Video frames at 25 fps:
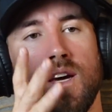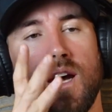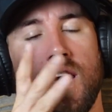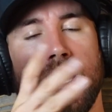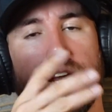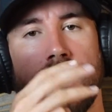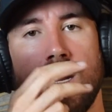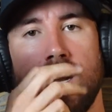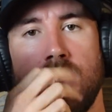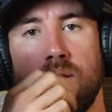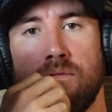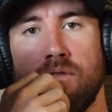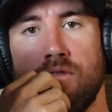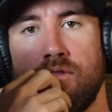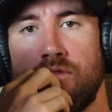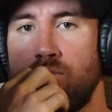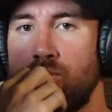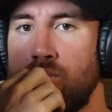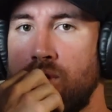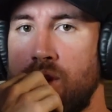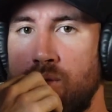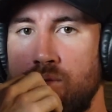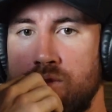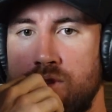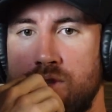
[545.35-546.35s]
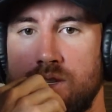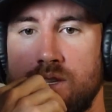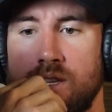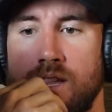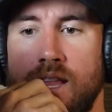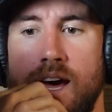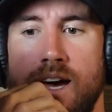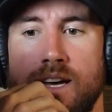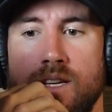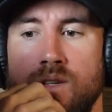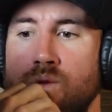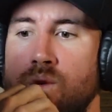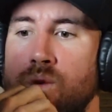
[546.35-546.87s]
And then number 3, which is the
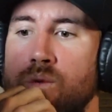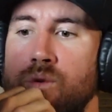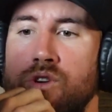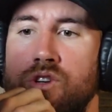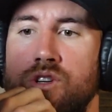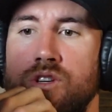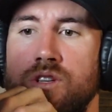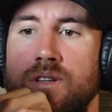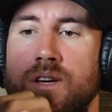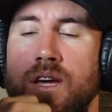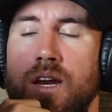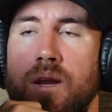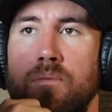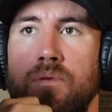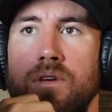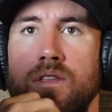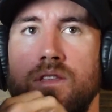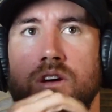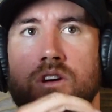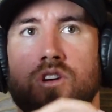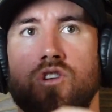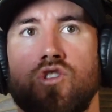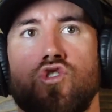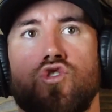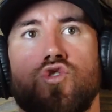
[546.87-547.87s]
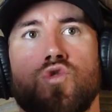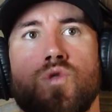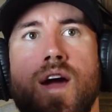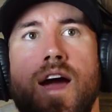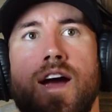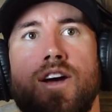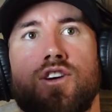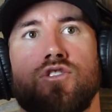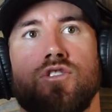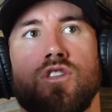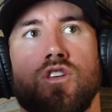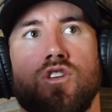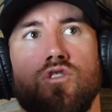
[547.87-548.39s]
last one, which is going to be the
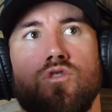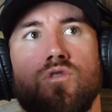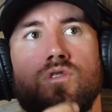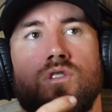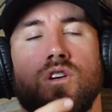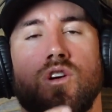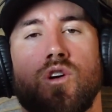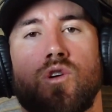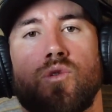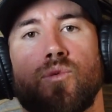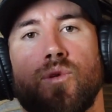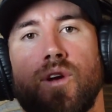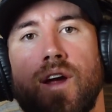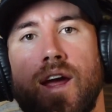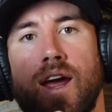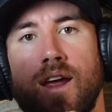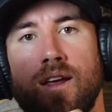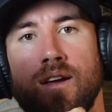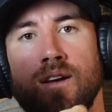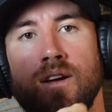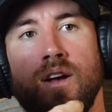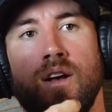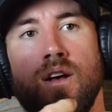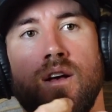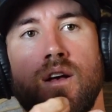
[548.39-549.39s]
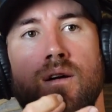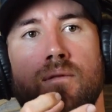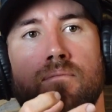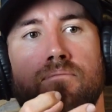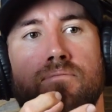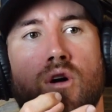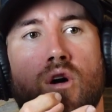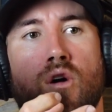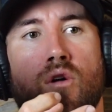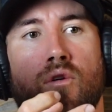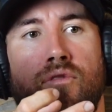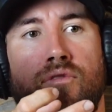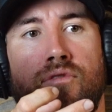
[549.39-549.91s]
contraction that you can create
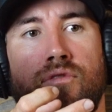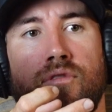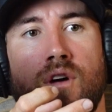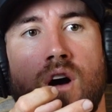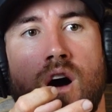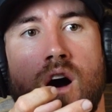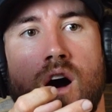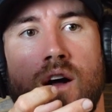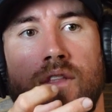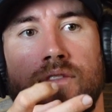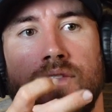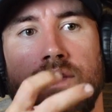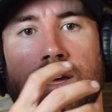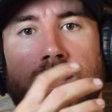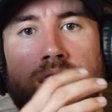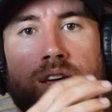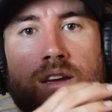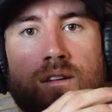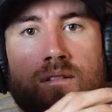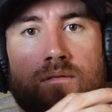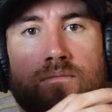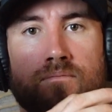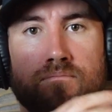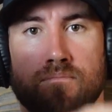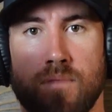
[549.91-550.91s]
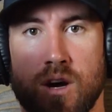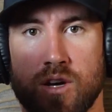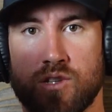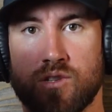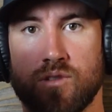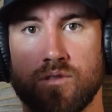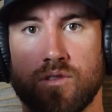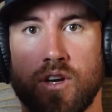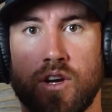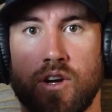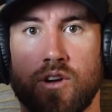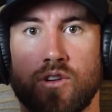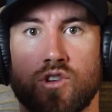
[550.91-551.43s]
both on the
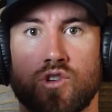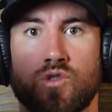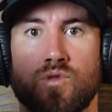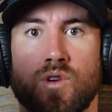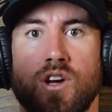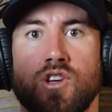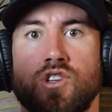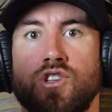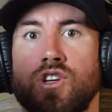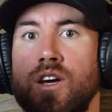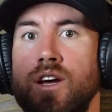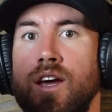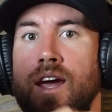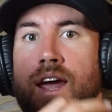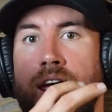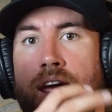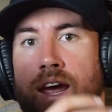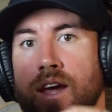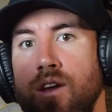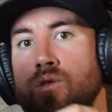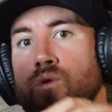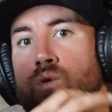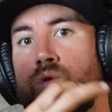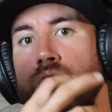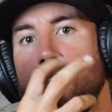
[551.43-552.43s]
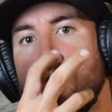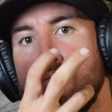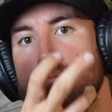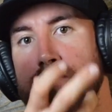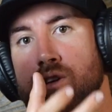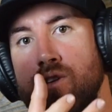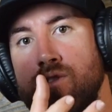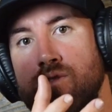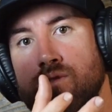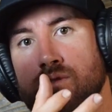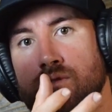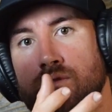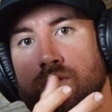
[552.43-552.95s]
muscle that you're stretching and or the
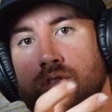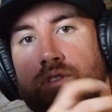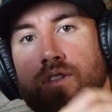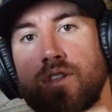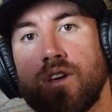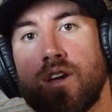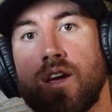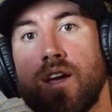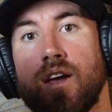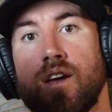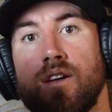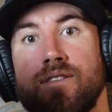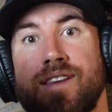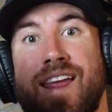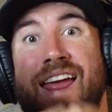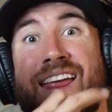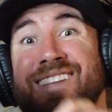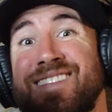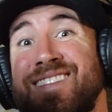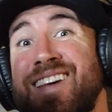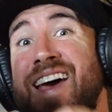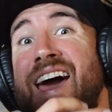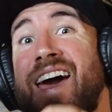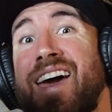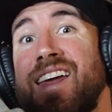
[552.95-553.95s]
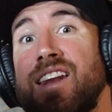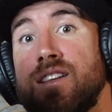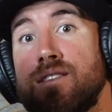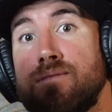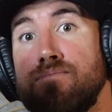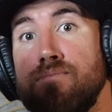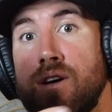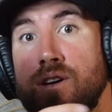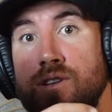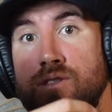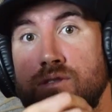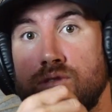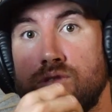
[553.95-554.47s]
muscle, or the antagonist
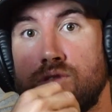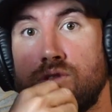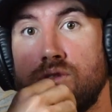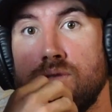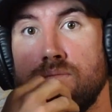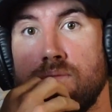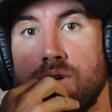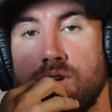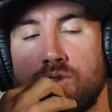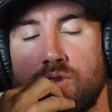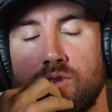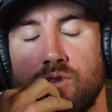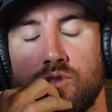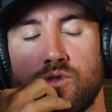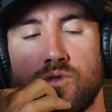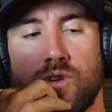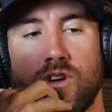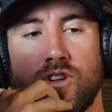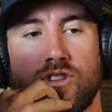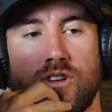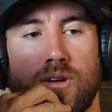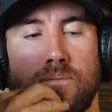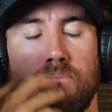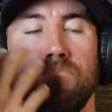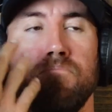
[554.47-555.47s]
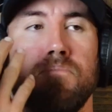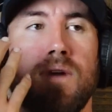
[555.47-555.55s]
muscle to the muscle you're stretching.